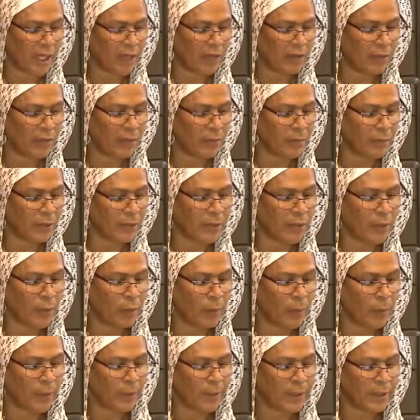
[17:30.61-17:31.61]
of Muslim
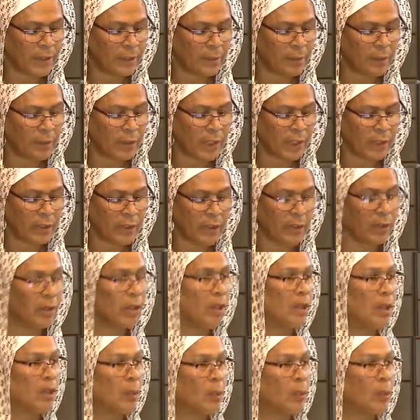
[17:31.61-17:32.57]
women's liberation